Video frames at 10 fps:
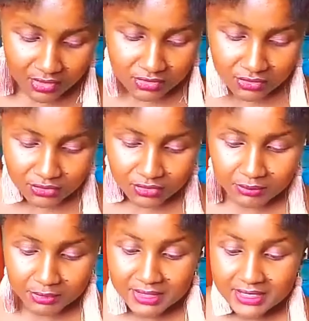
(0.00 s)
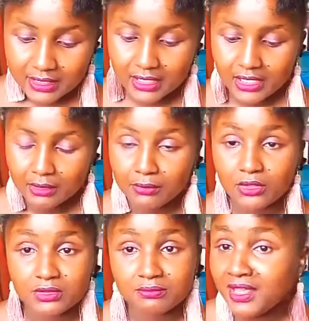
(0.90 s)
So it will be basically
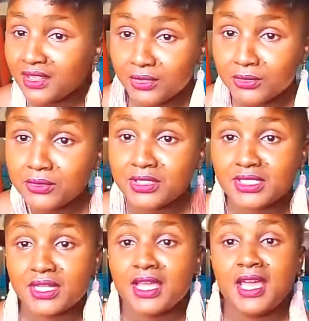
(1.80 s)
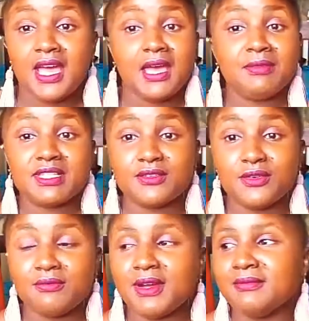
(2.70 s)
about motherhood. I'm a
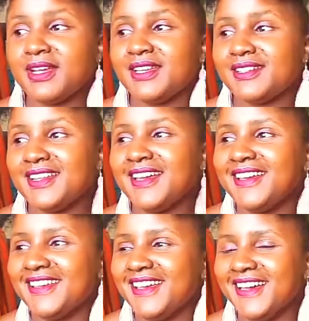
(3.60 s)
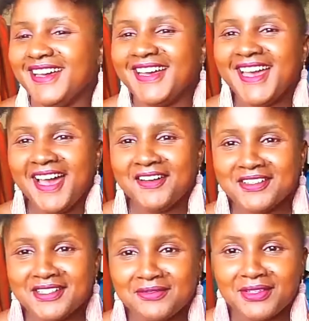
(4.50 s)
single mom, and yeah, I
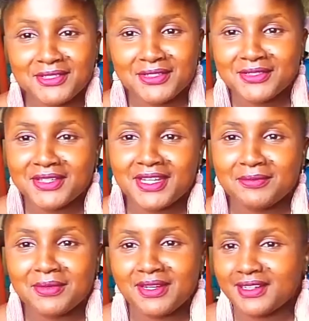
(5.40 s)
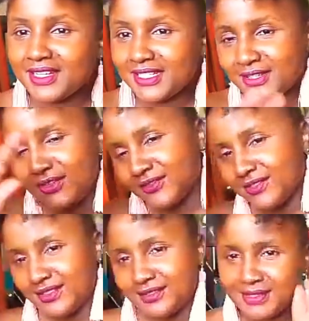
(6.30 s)
was the first one to get pregnant of
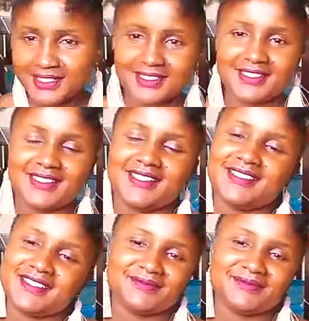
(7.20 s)
all my sisters.